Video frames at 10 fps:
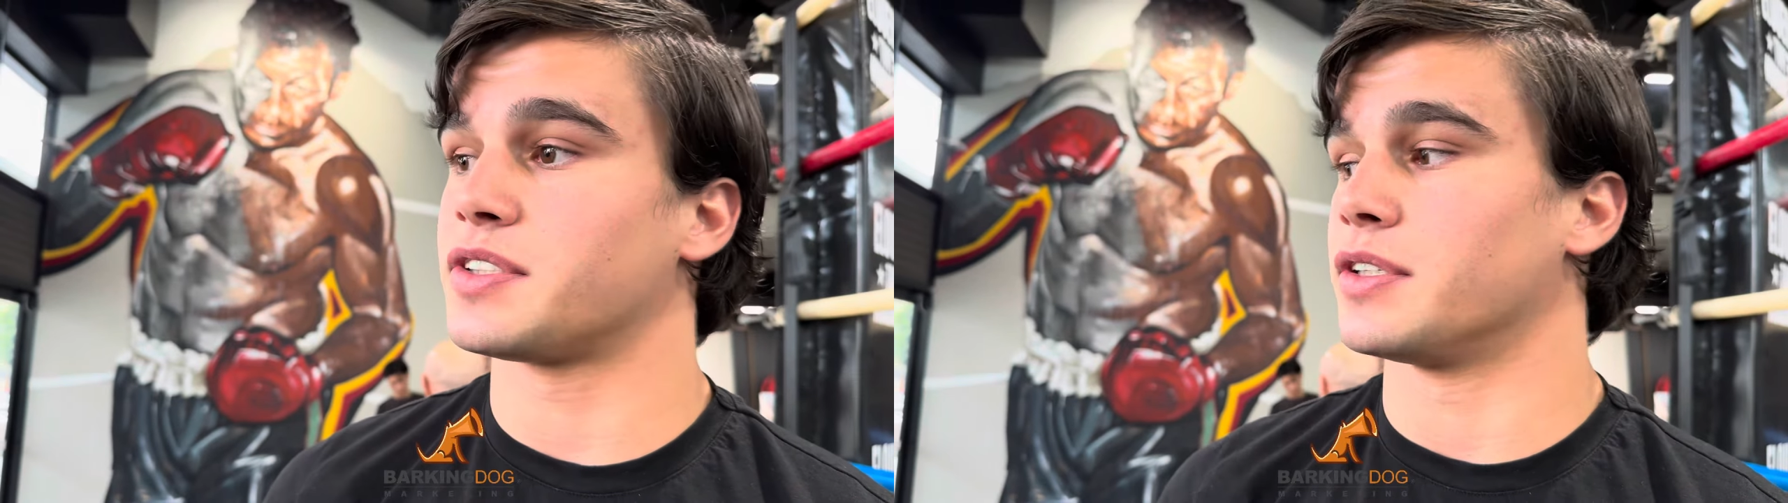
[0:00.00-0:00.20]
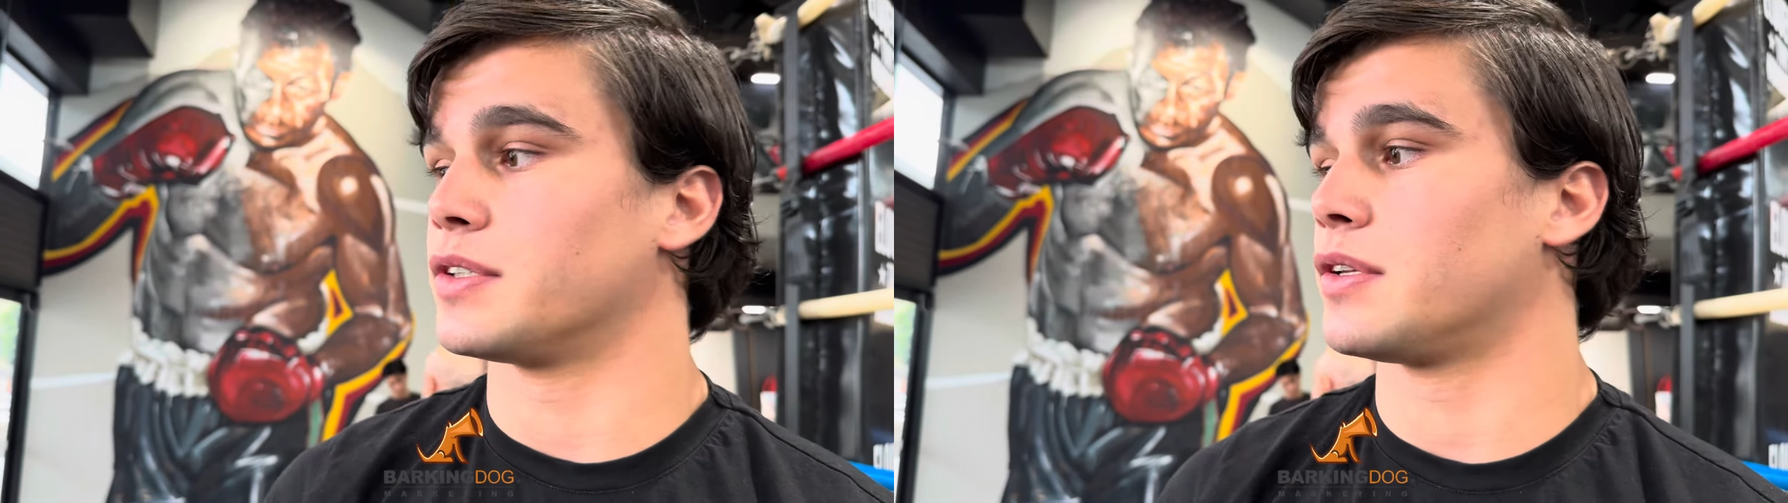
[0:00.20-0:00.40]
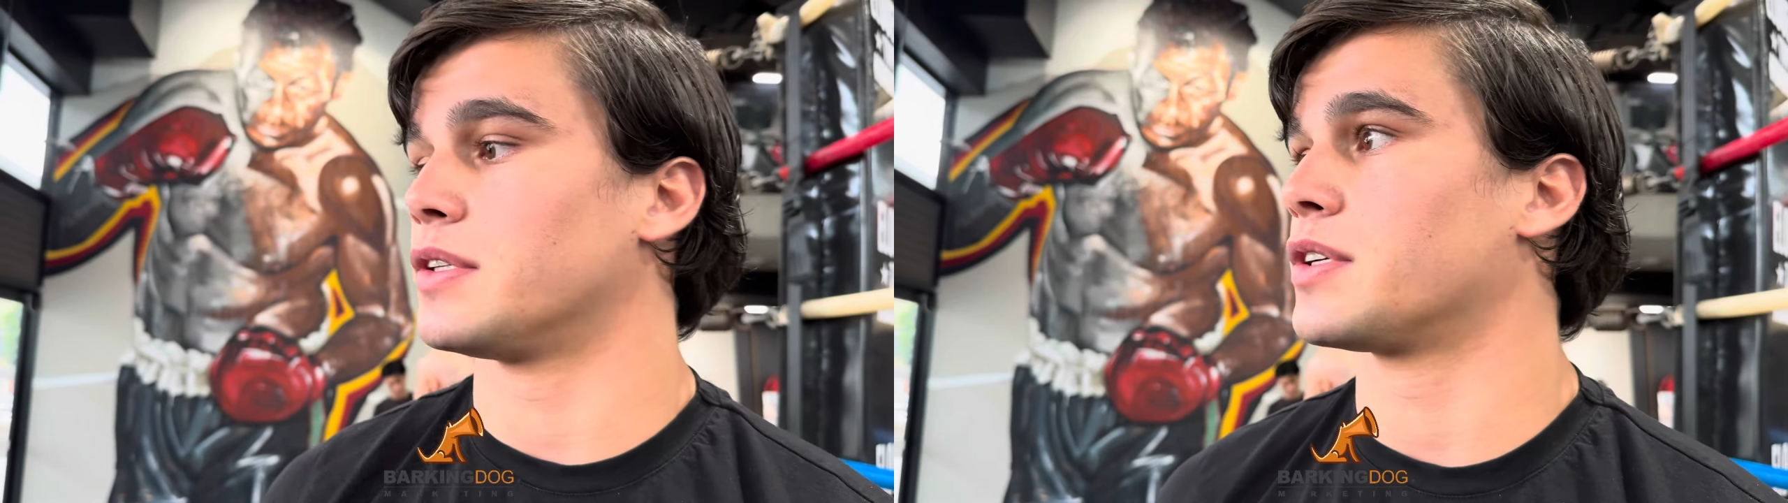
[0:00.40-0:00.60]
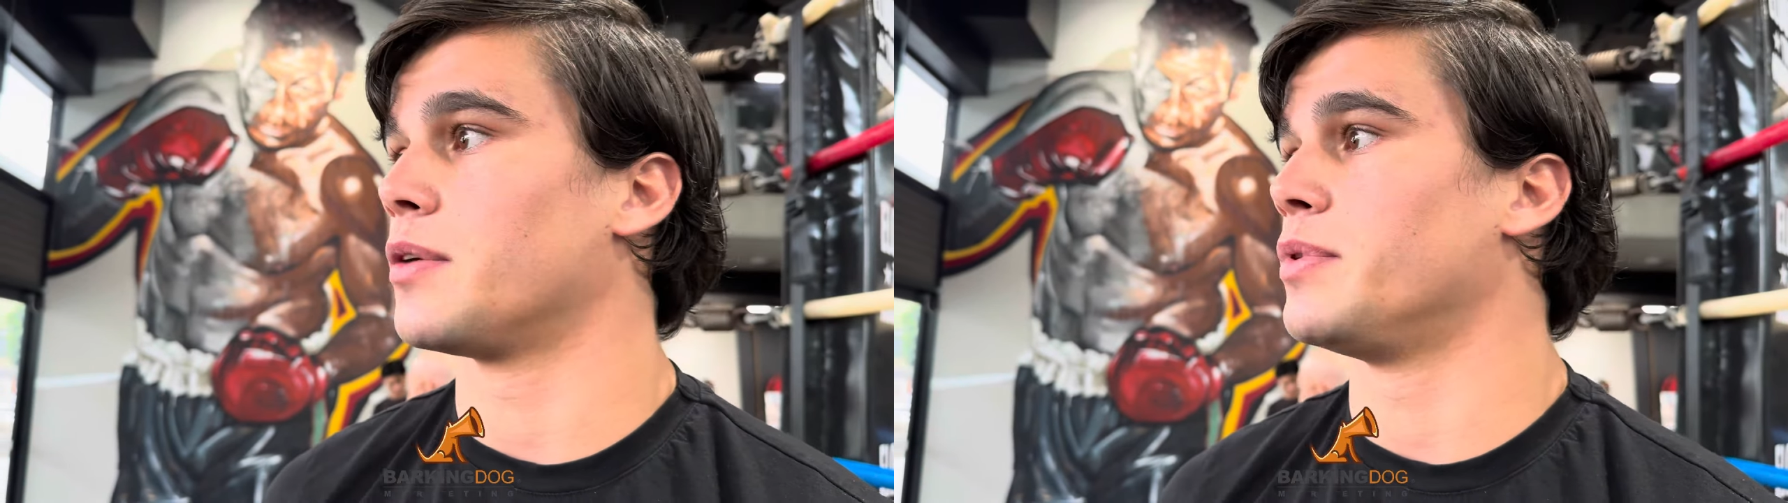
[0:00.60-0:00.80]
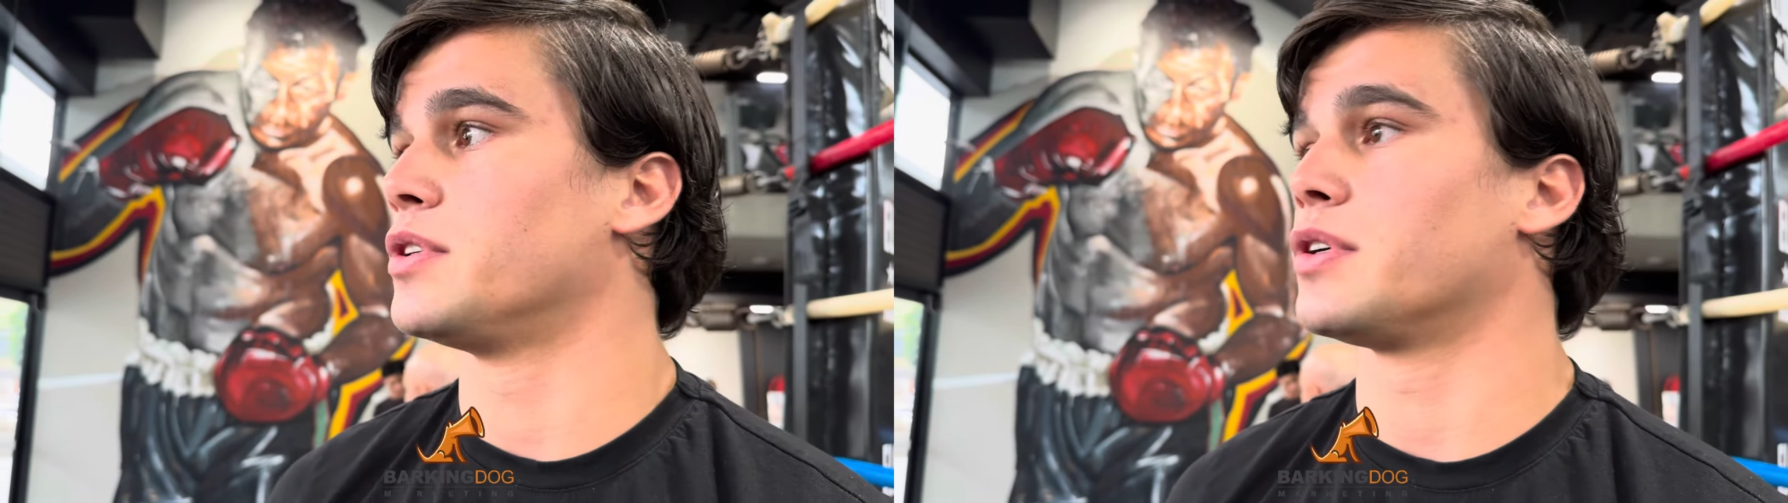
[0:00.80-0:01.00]
and it's gonna
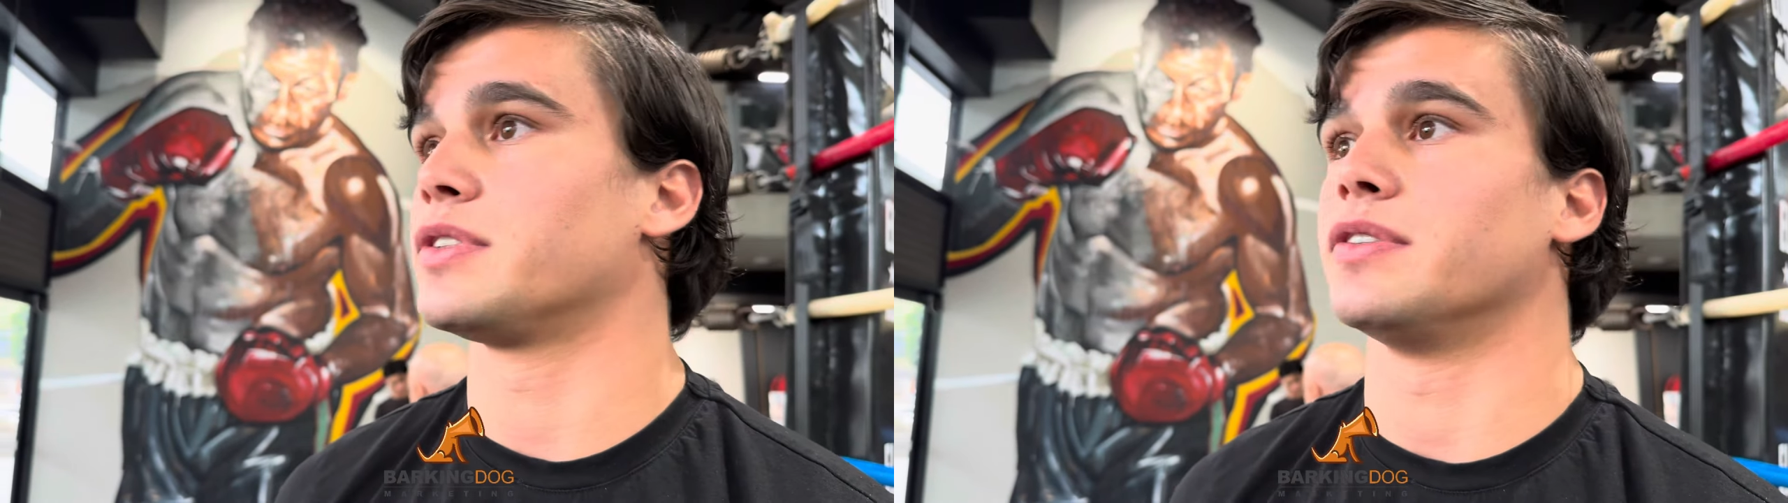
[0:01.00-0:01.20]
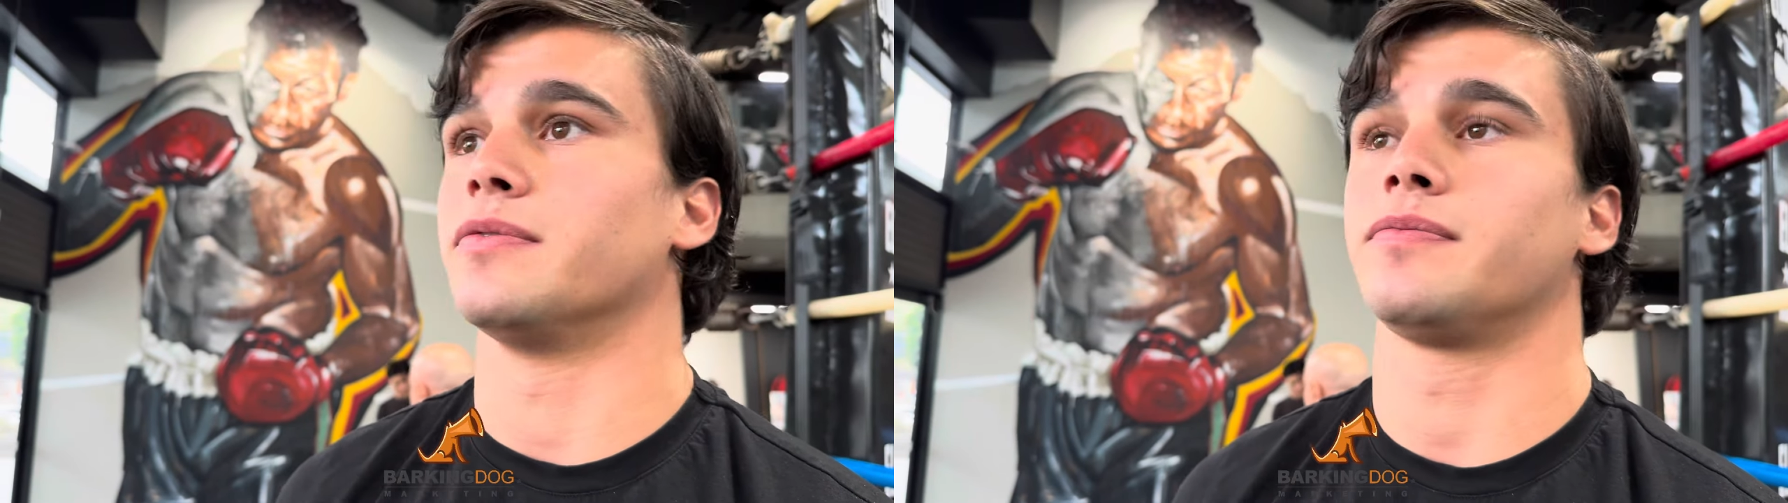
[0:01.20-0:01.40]
be interesting.